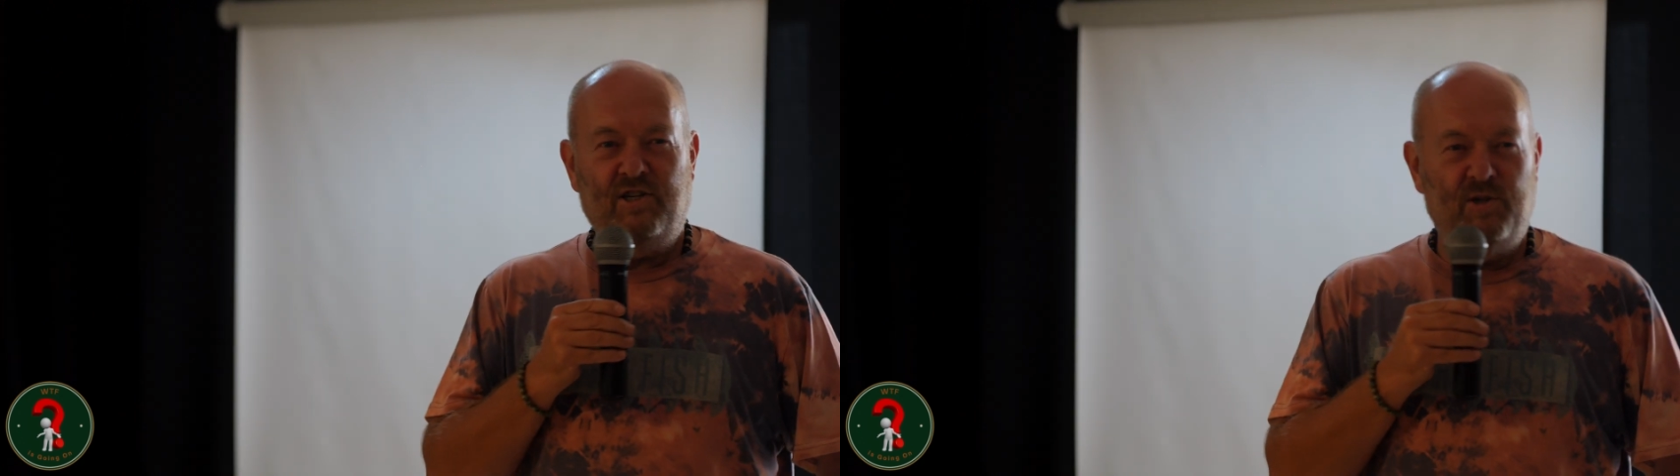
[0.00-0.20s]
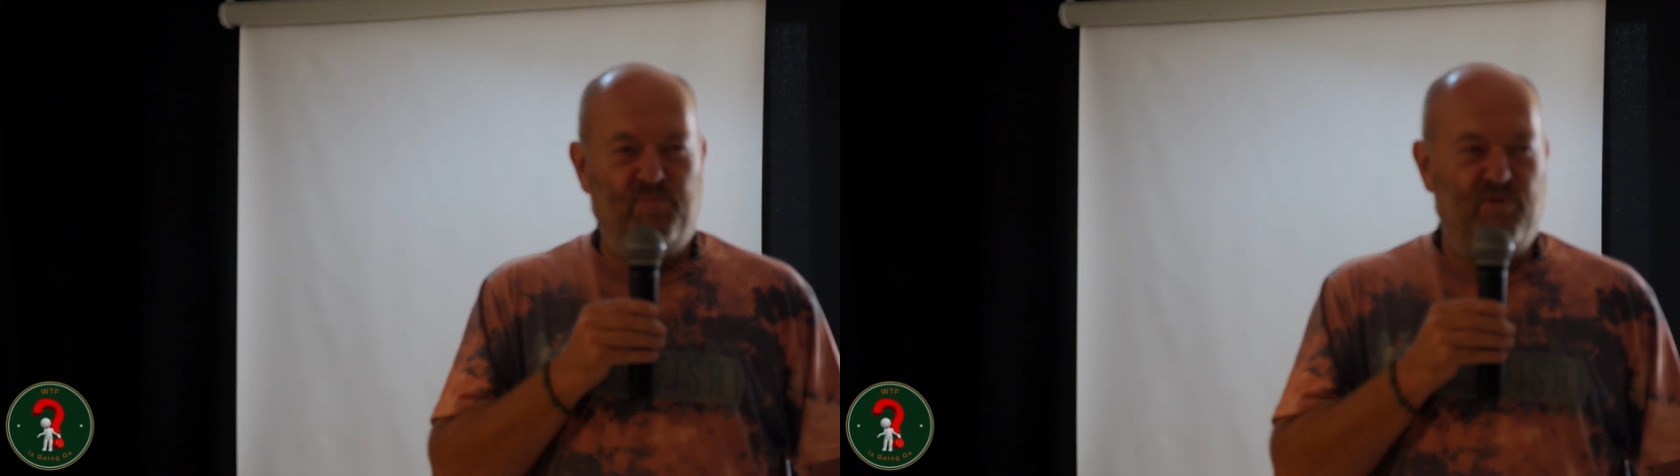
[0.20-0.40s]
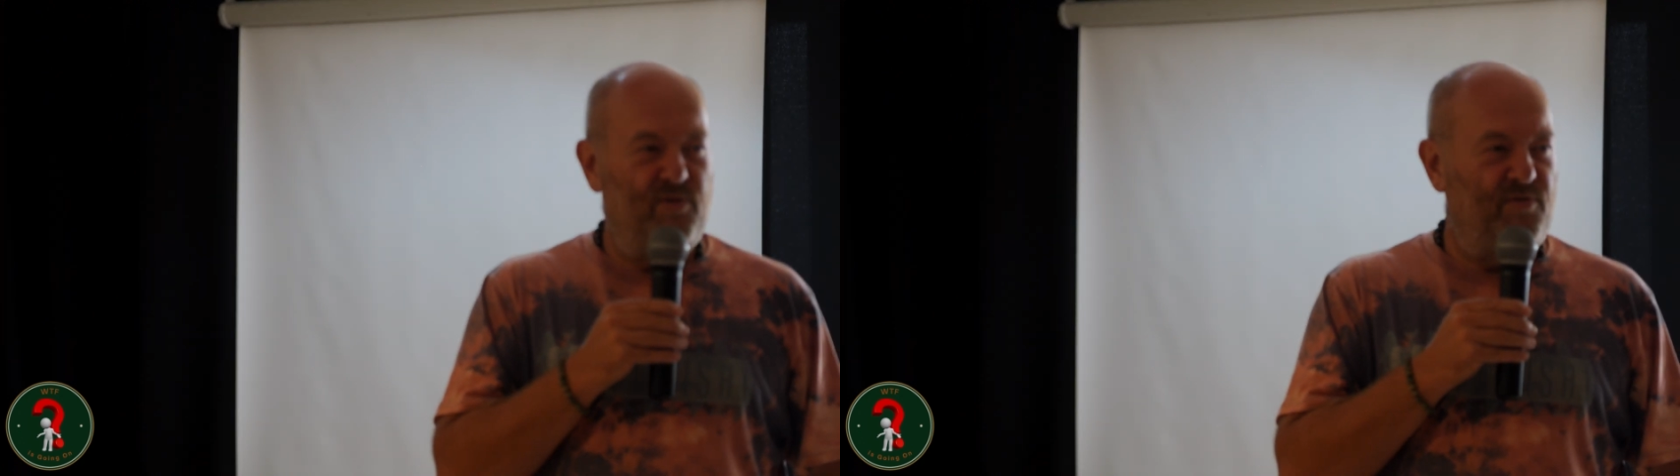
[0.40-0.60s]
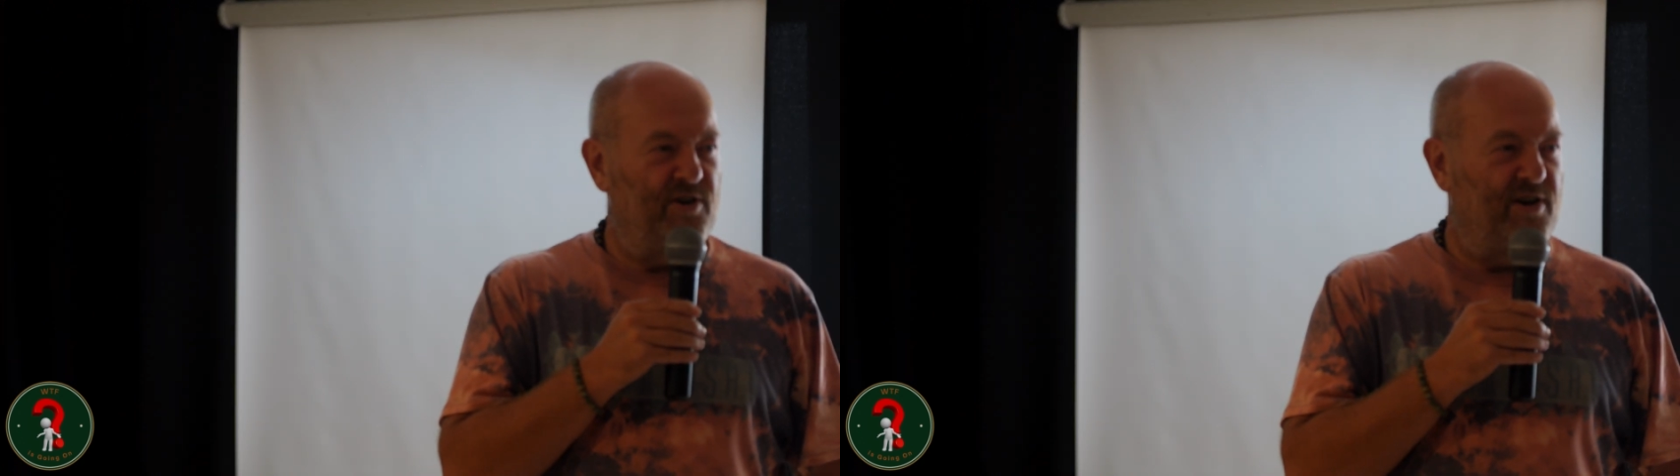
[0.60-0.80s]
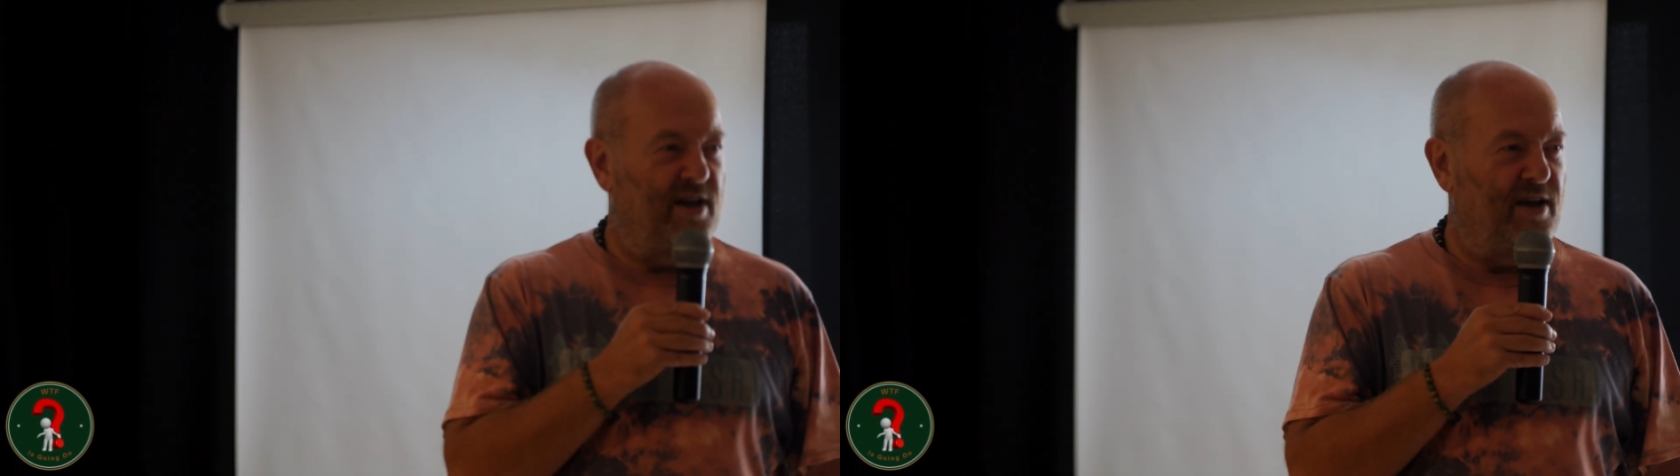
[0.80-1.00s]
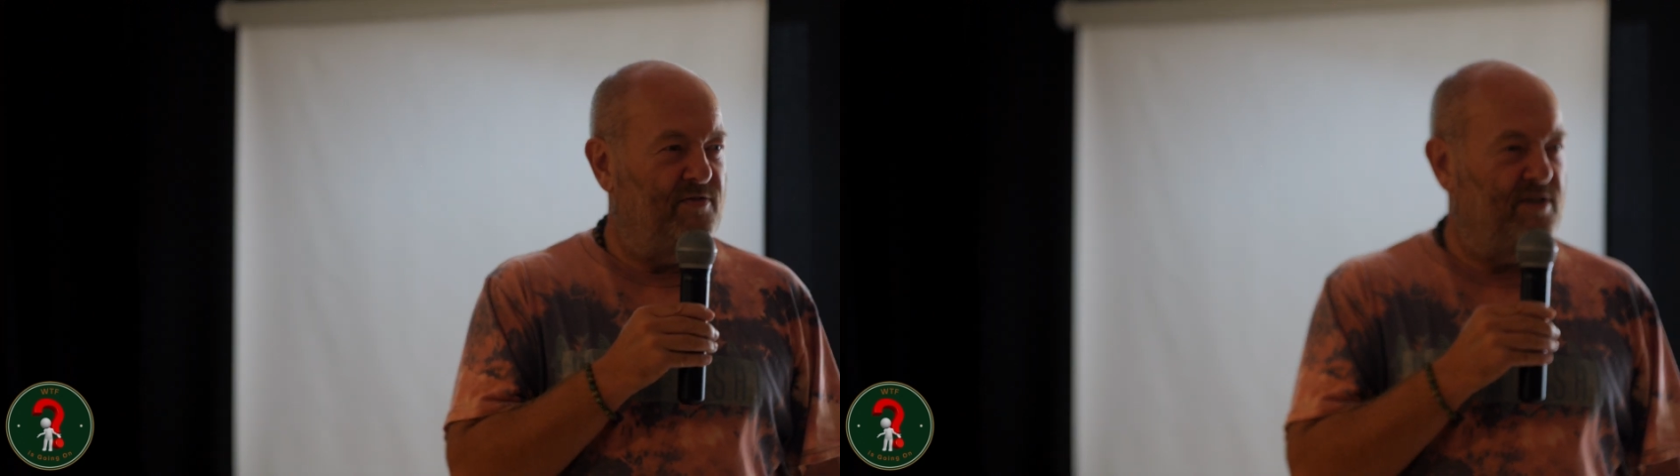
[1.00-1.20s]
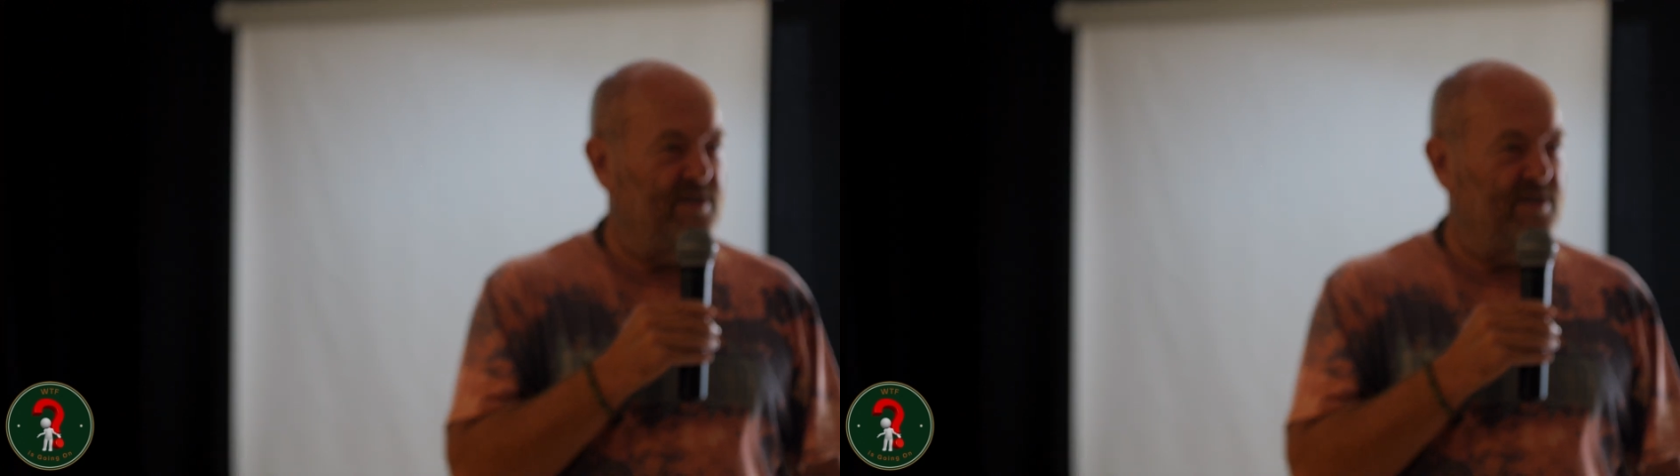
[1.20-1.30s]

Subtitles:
do you prove you're alive to